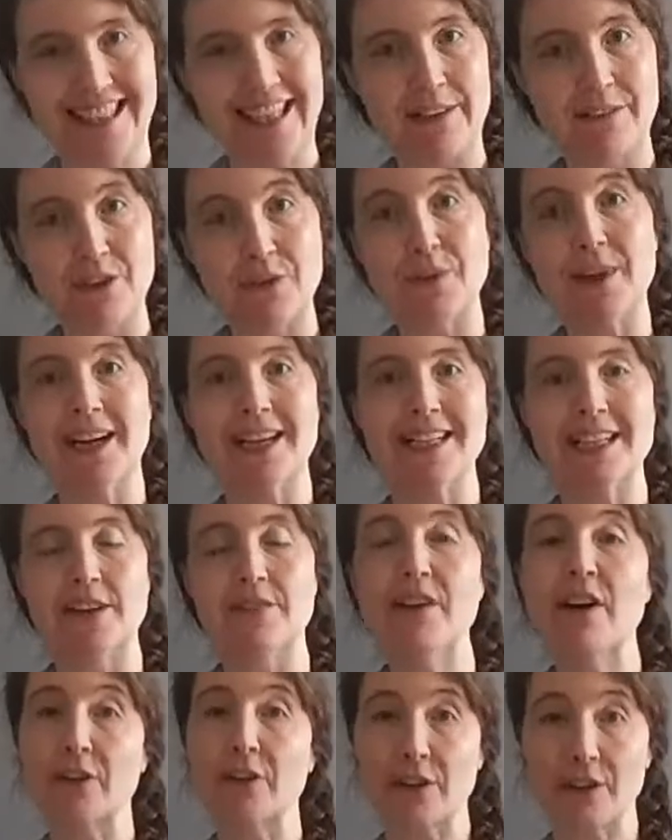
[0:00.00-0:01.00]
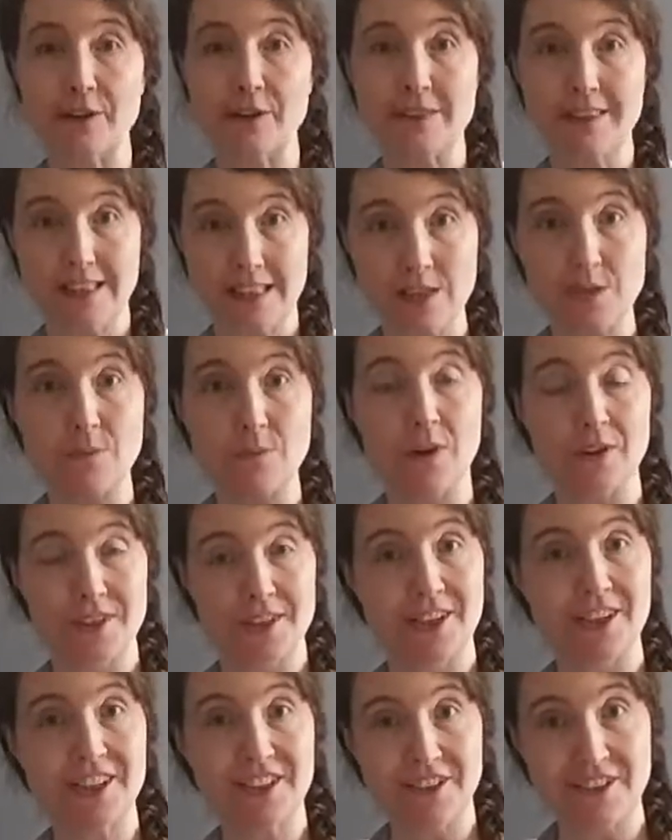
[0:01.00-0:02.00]
give you an idea of how close these
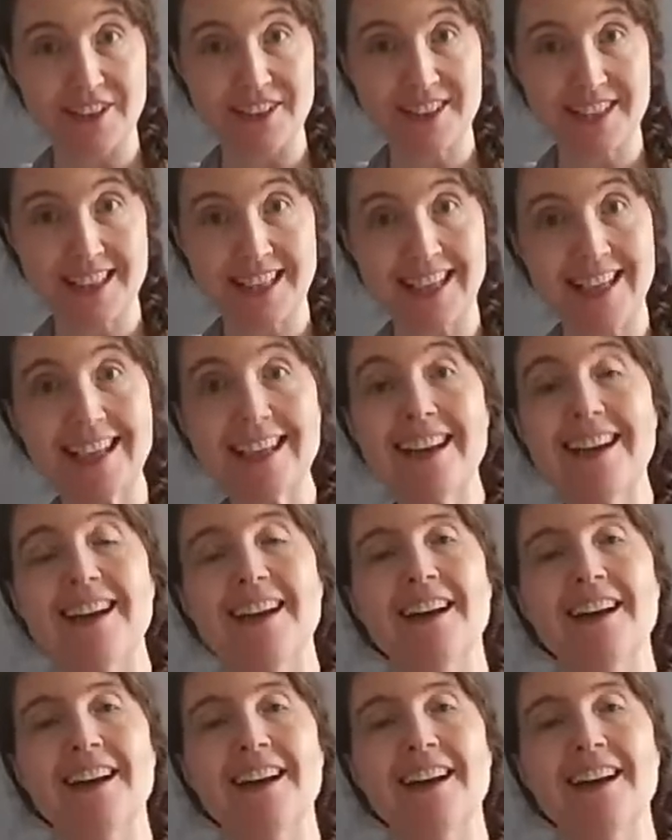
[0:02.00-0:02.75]
walls are to the city.